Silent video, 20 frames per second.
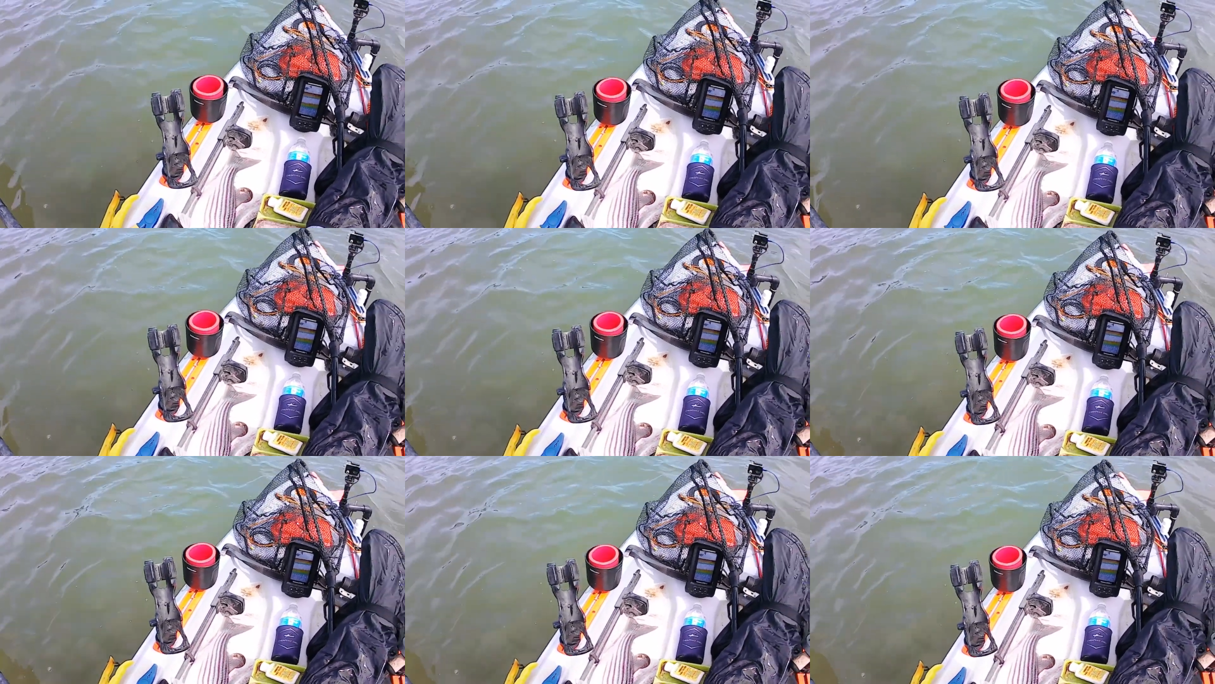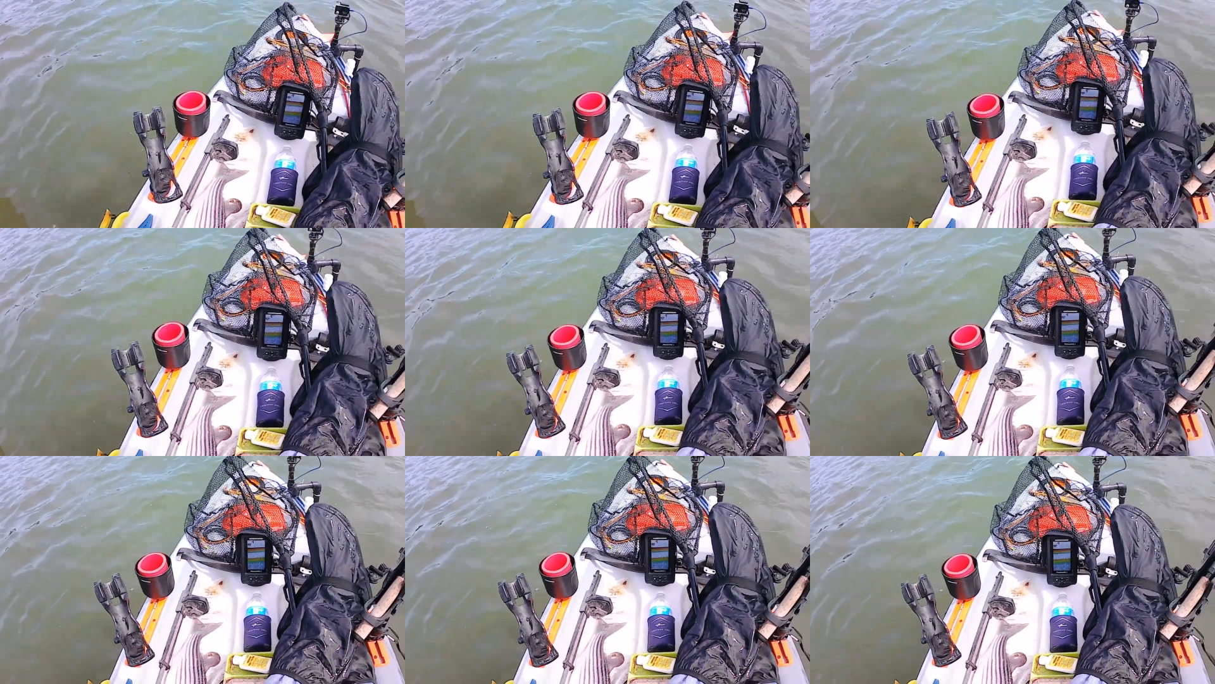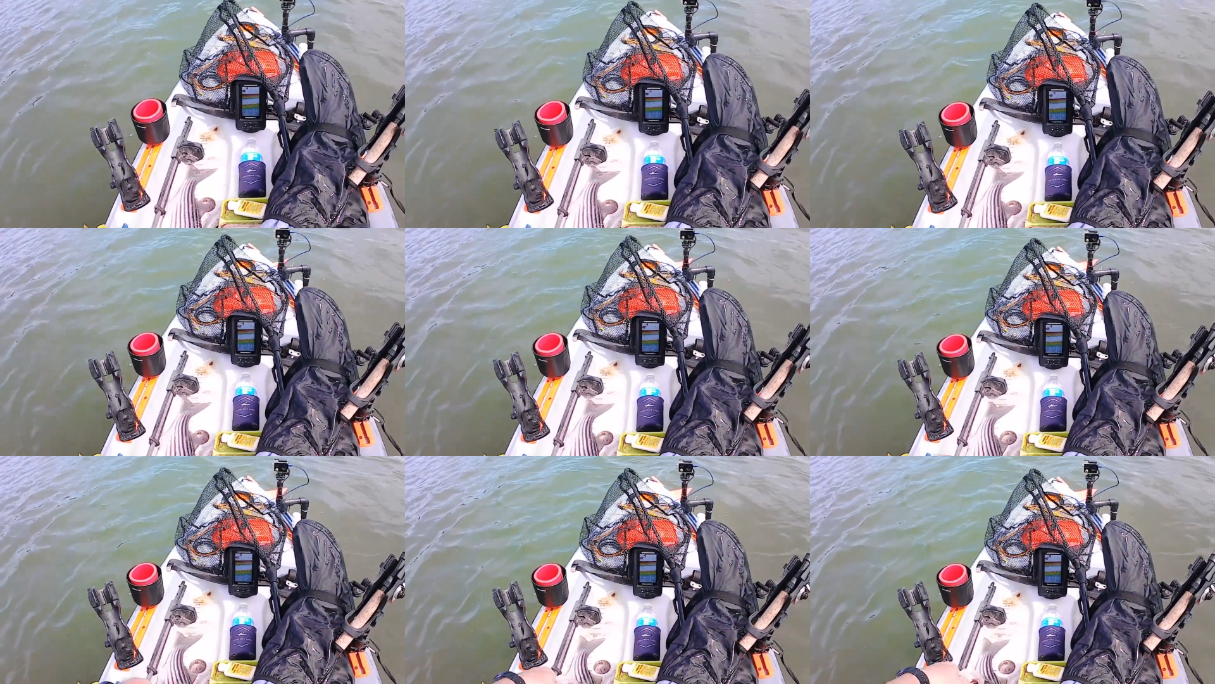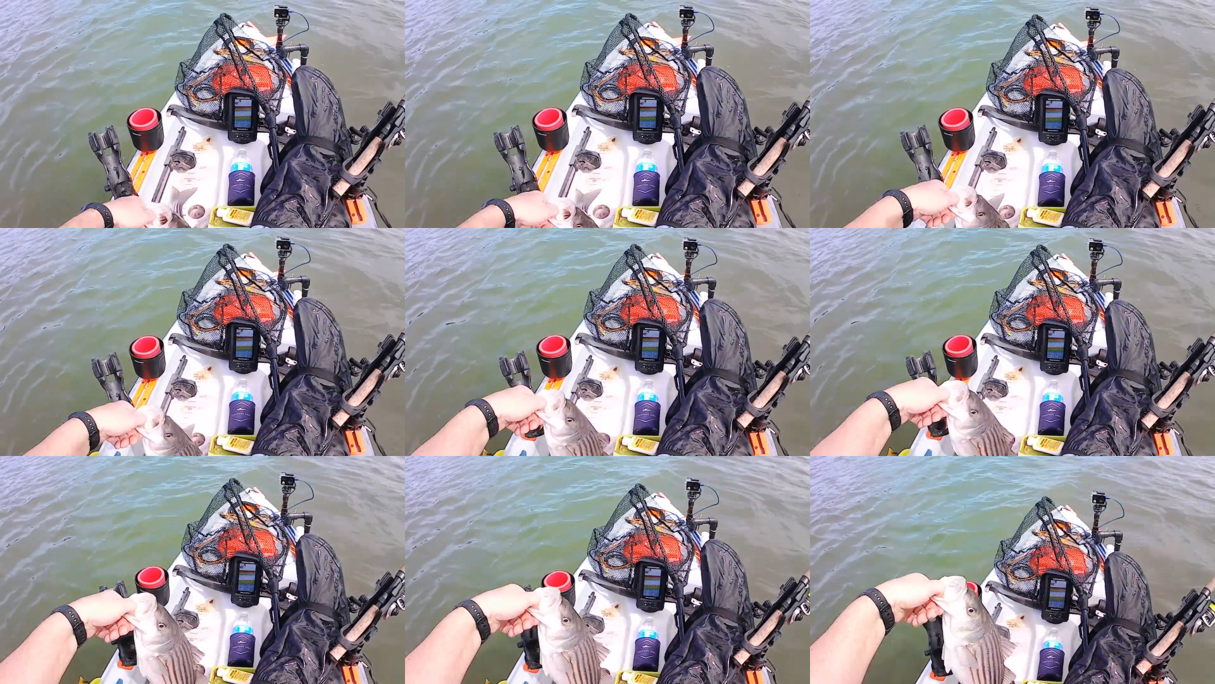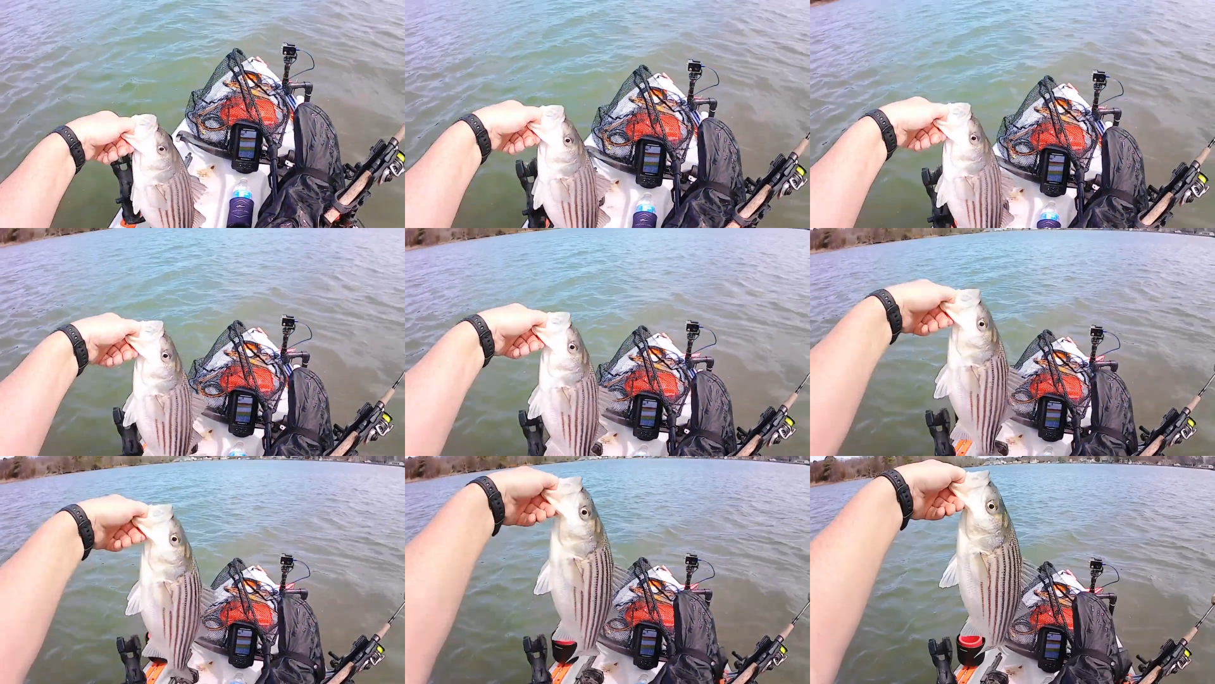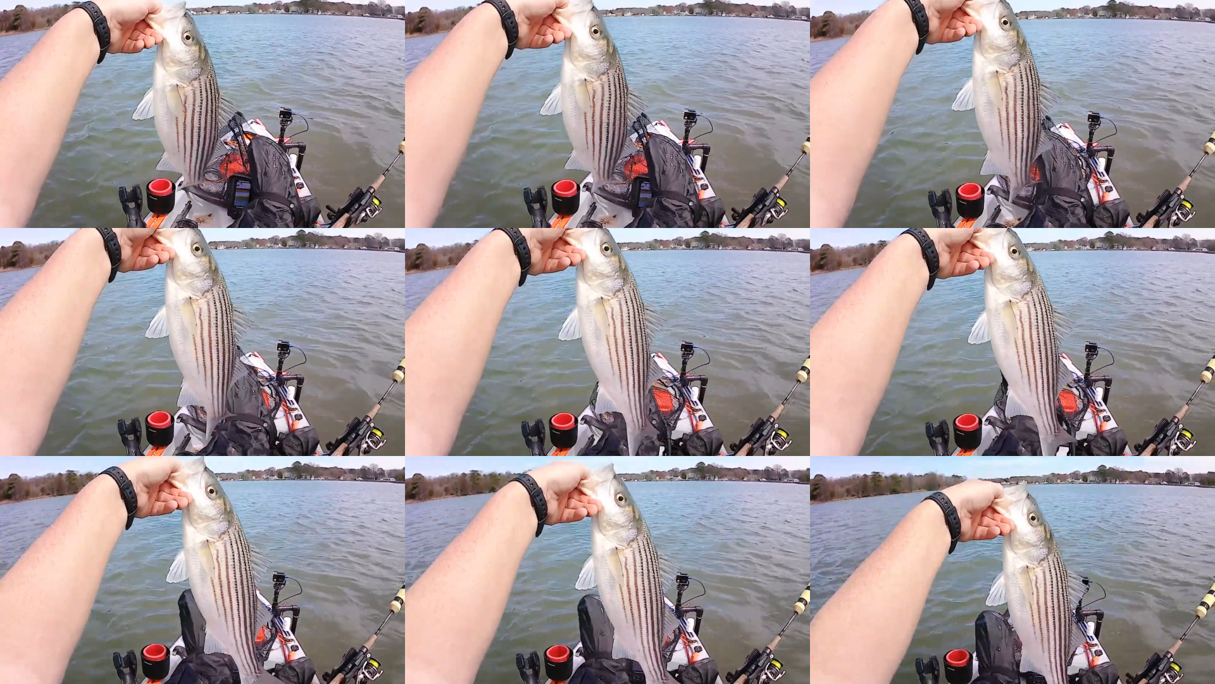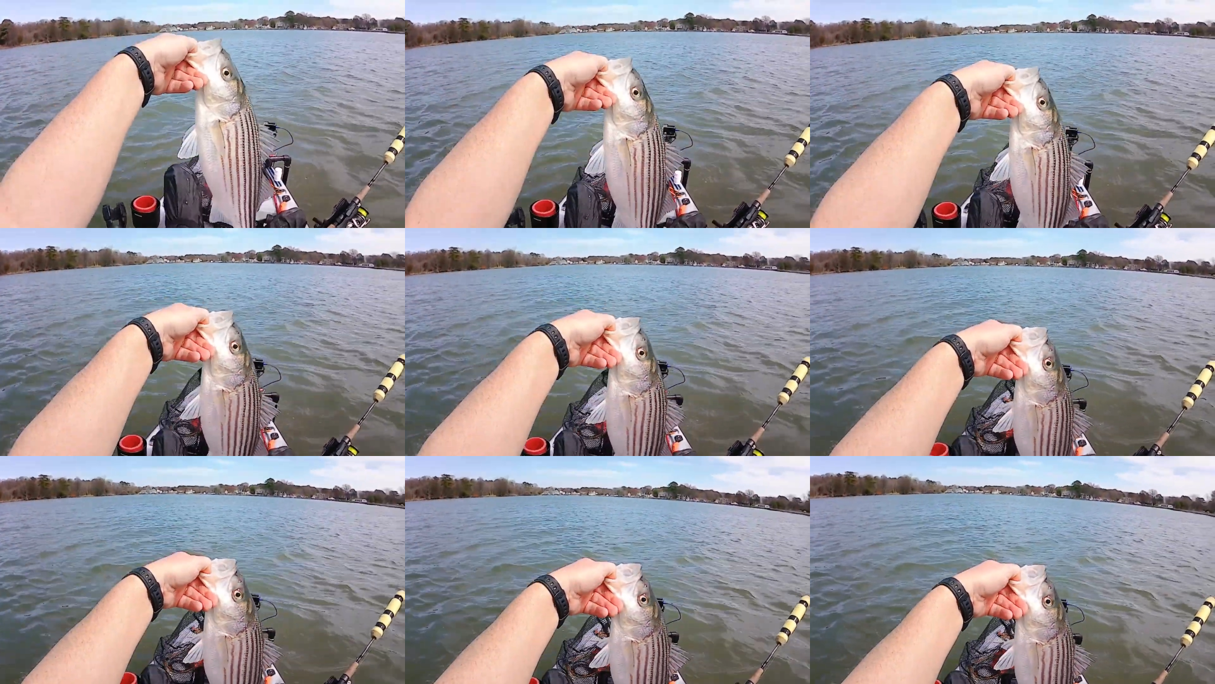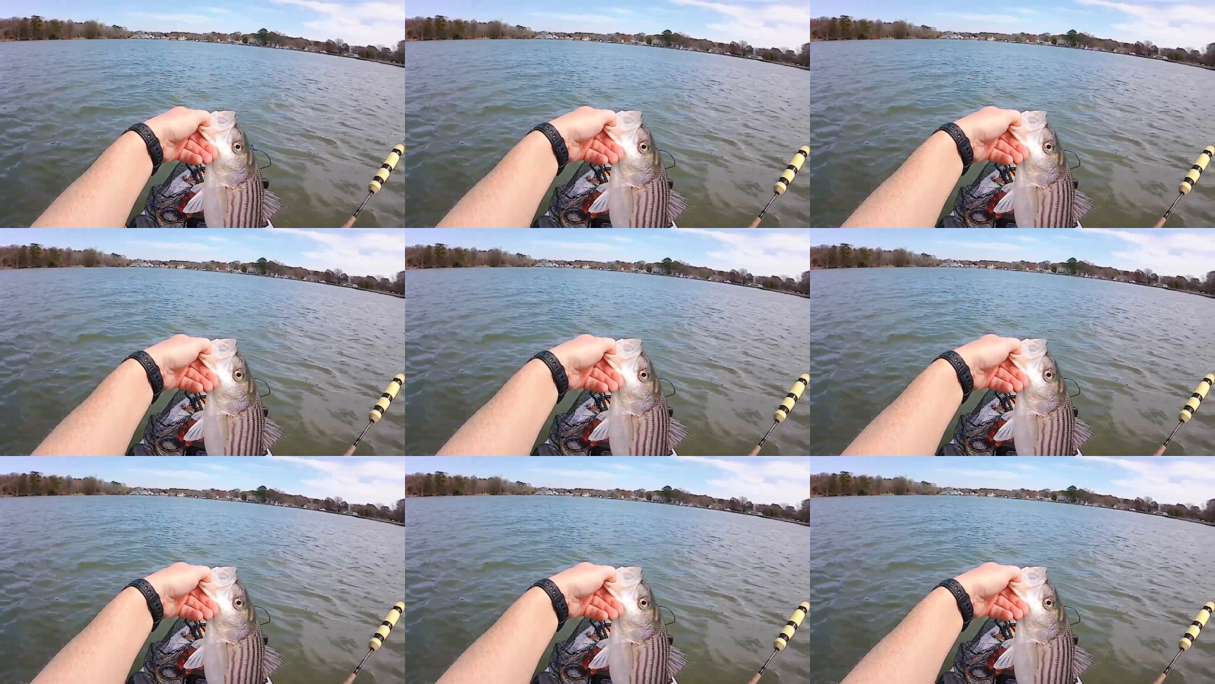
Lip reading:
No face is visible, so there are no lips to read.